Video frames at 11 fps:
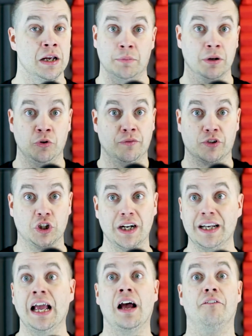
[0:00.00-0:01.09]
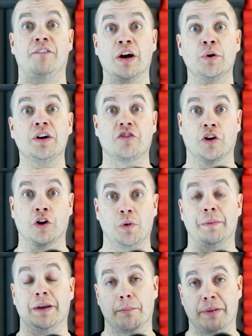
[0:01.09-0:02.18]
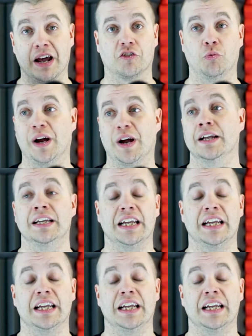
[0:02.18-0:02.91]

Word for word: But Luna Vachon, various other women have passed away.